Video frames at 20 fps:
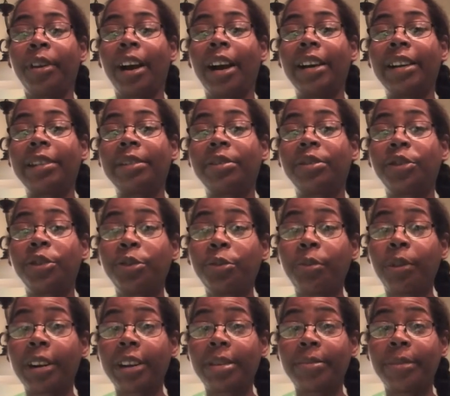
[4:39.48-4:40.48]
I do
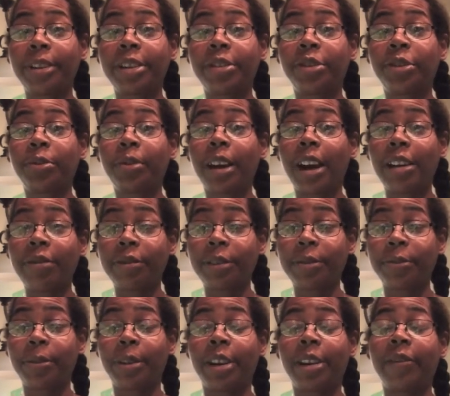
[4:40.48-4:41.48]
recommend to
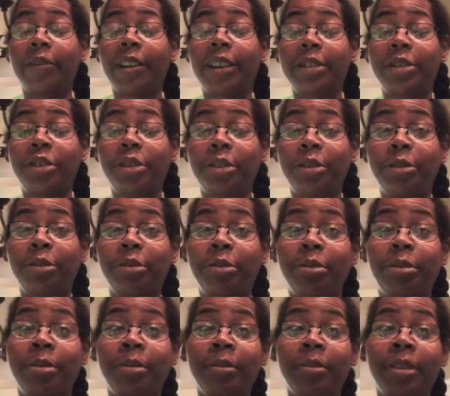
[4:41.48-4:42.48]
everyone that
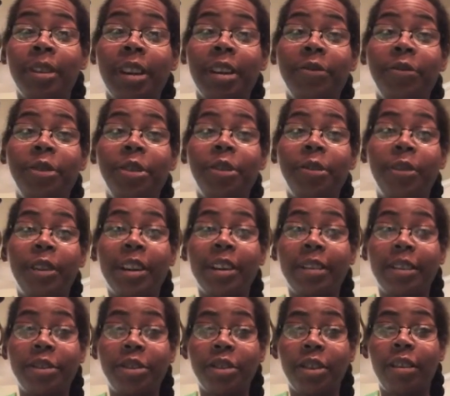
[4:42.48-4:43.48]
you, if you
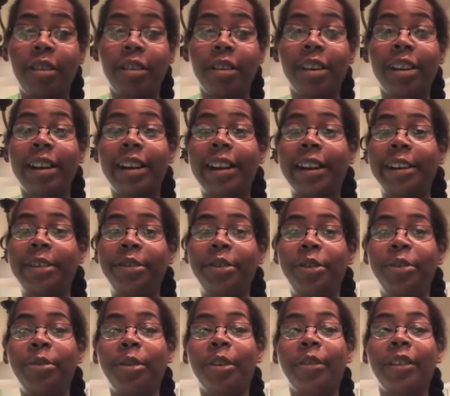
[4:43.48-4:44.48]
think that you're hungry and
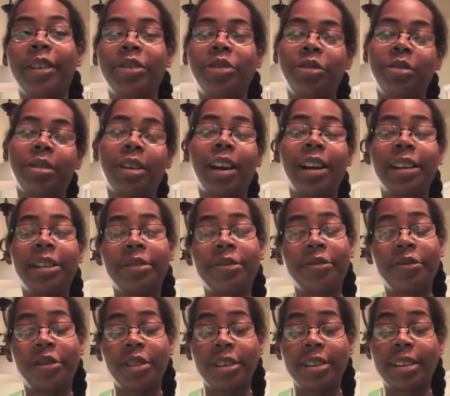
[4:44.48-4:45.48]
you know that you kind
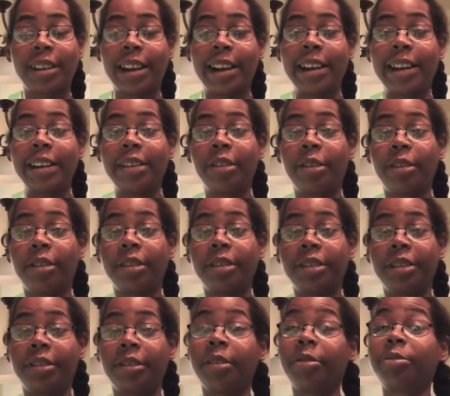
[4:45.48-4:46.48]
of just ate, or
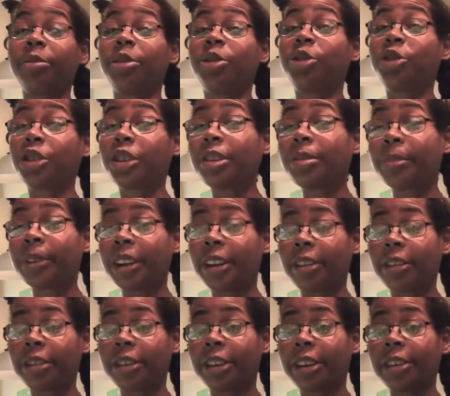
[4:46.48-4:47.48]
you know you shouldn't be
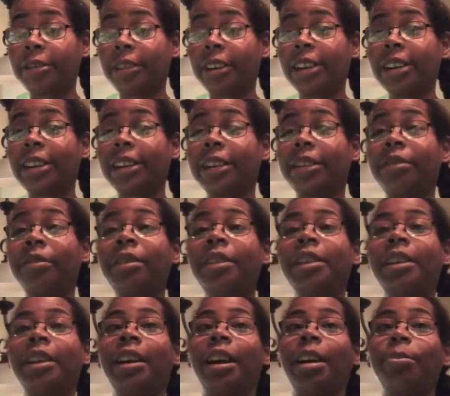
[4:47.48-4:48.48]
hungry right now,
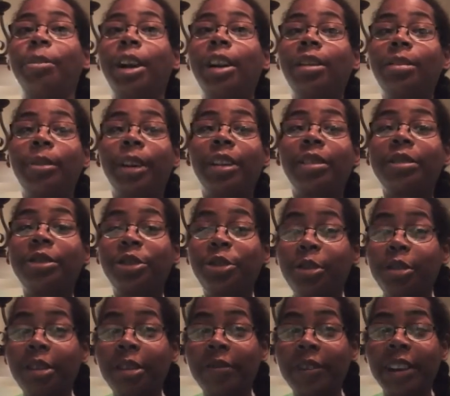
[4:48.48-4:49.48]
I'm all about
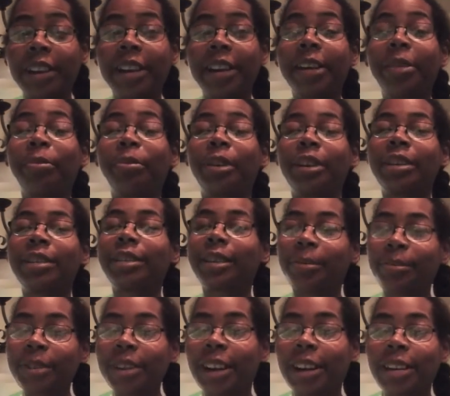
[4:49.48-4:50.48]
intuitive eating, but
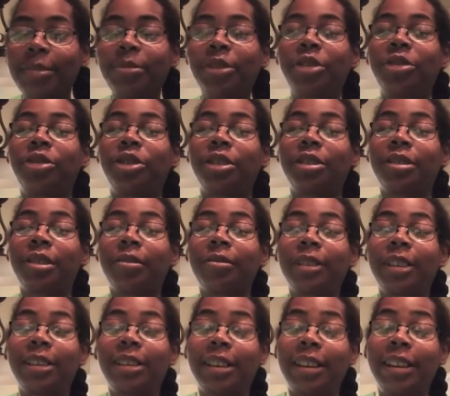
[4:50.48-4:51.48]
sometimes you just don't
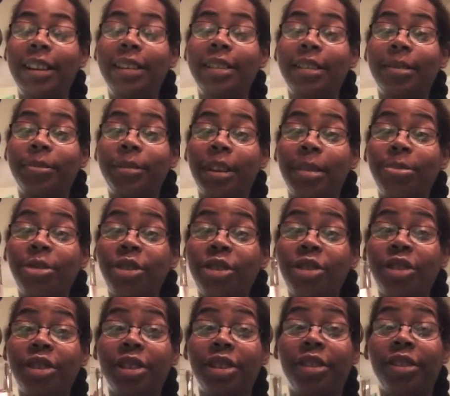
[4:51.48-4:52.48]
need to eat, sometimes
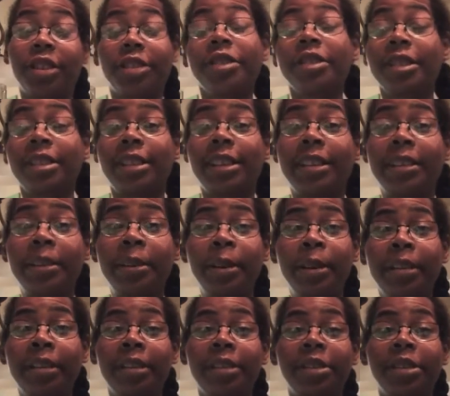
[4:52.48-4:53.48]
you're just
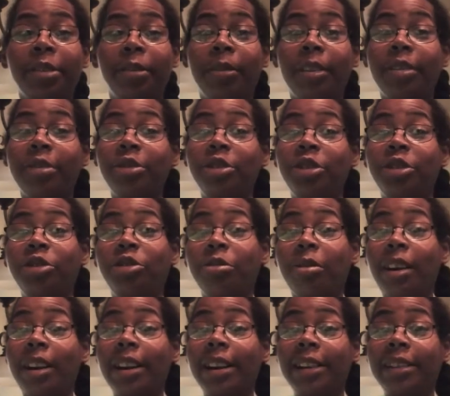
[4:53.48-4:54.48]
thirsty. So why don't you
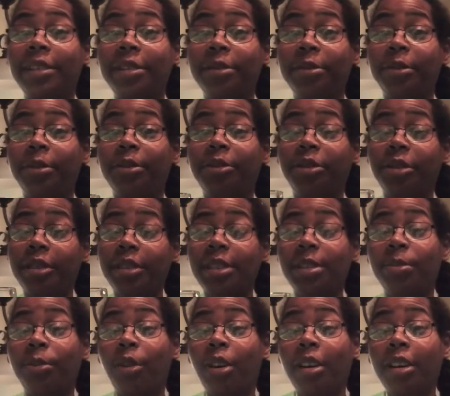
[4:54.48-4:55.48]
try to drink
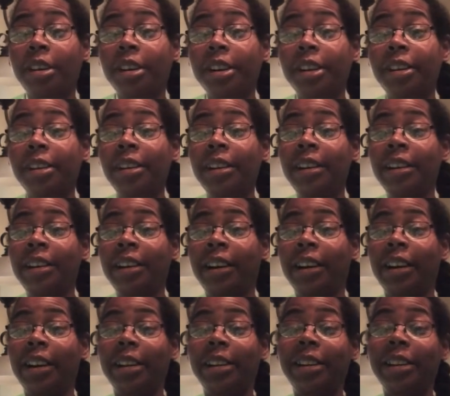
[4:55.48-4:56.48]
some water,
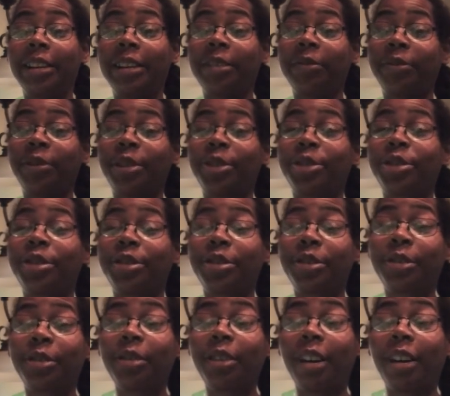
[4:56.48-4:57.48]
And then if you're
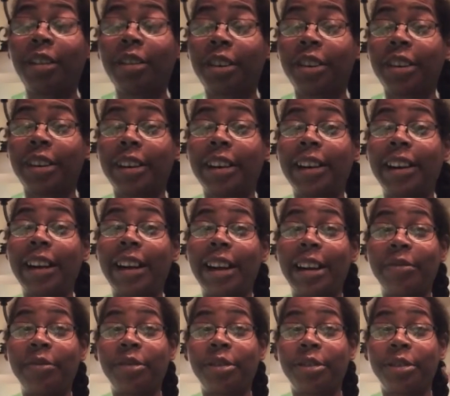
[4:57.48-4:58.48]
still hungry
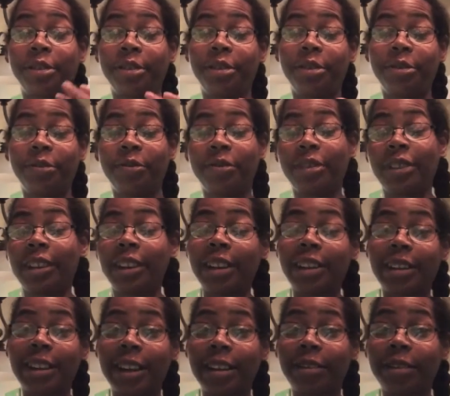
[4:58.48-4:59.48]
after you've
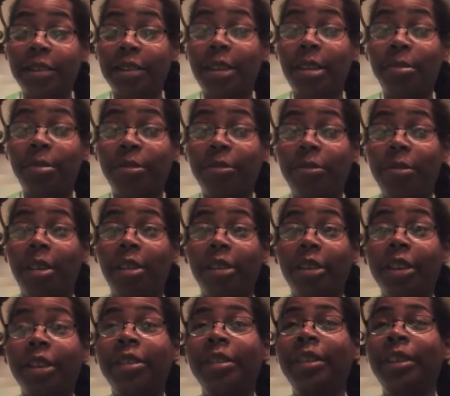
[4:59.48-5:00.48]
like downed a cup of
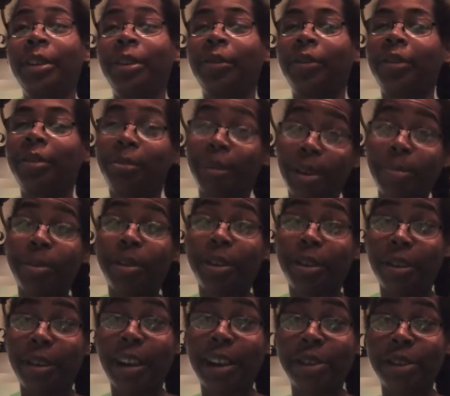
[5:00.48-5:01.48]
water, then maybe
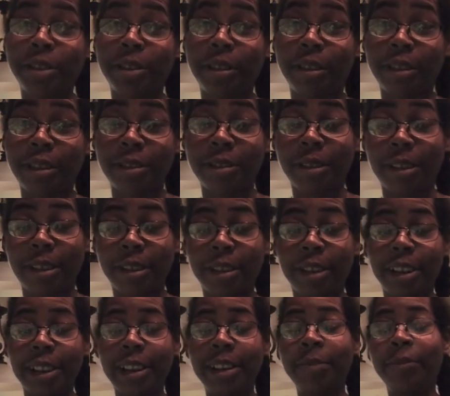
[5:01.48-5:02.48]
you actually are
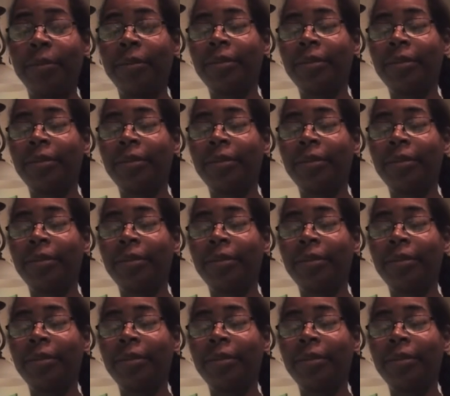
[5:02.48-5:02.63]
hungry.